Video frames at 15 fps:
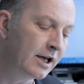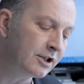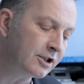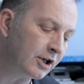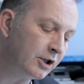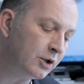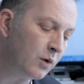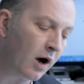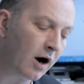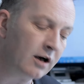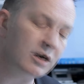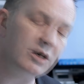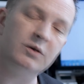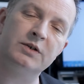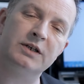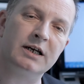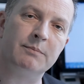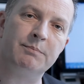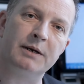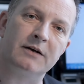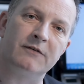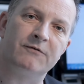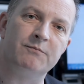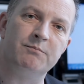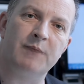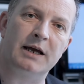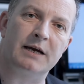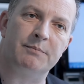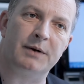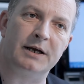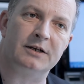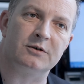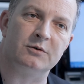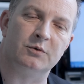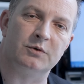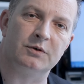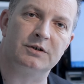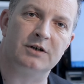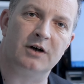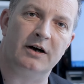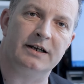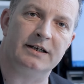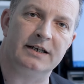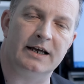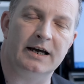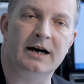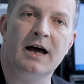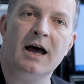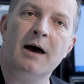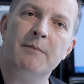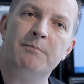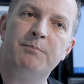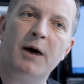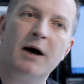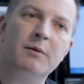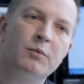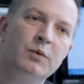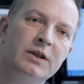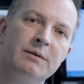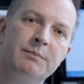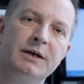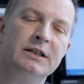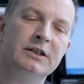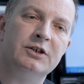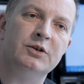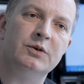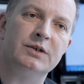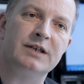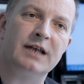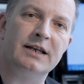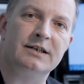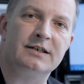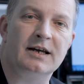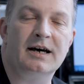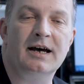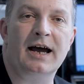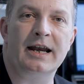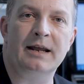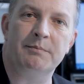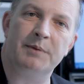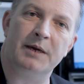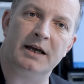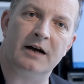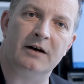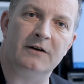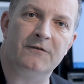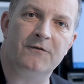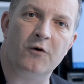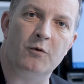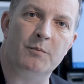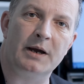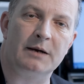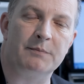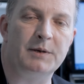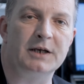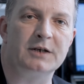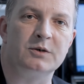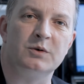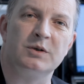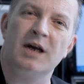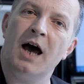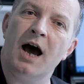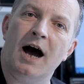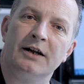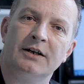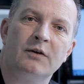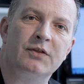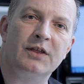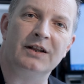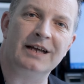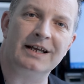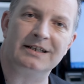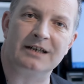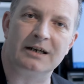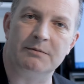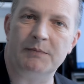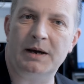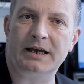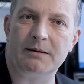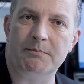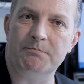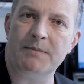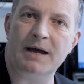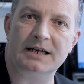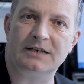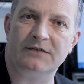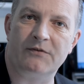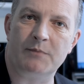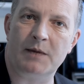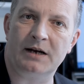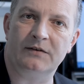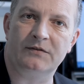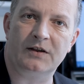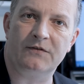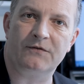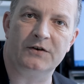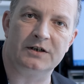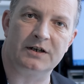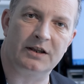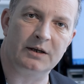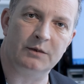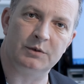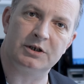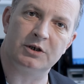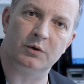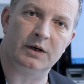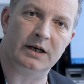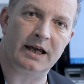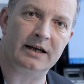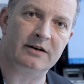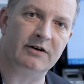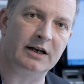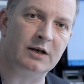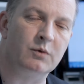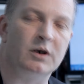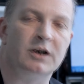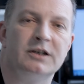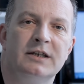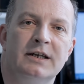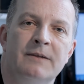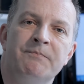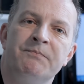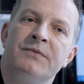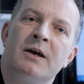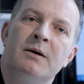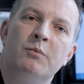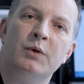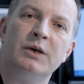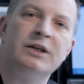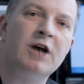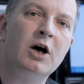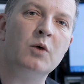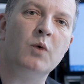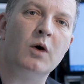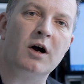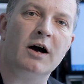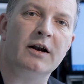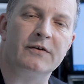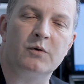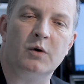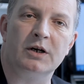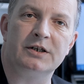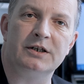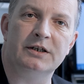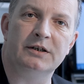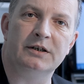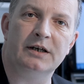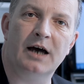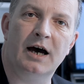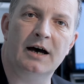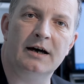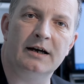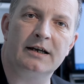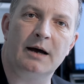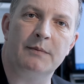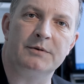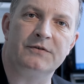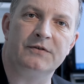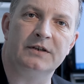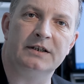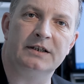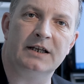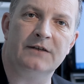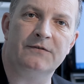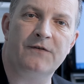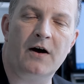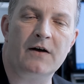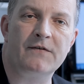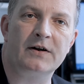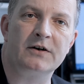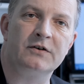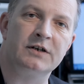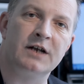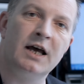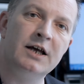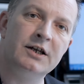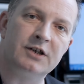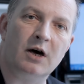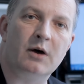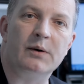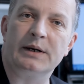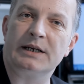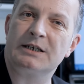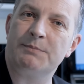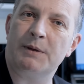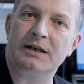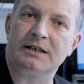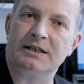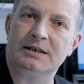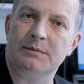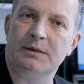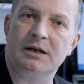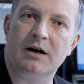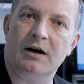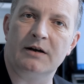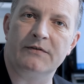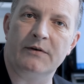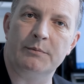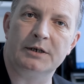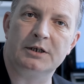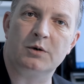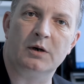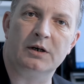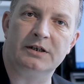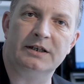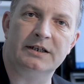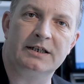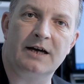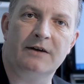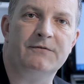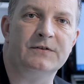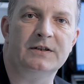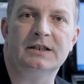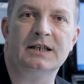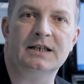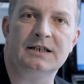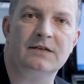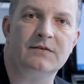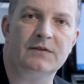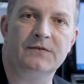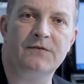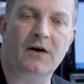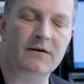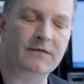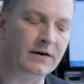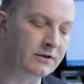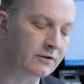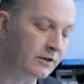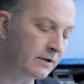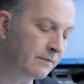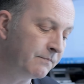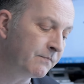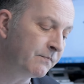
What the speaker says: So you are losing a bit of megapixel size here. But with it being the newer sensor and it being only 4 megapixels, I don't think that's going to make a massive amount of difference. I think we're still going to get great quality. We know what kind of quality comes from the D500, so I would expect a similar kind of image quality to come from the D7500.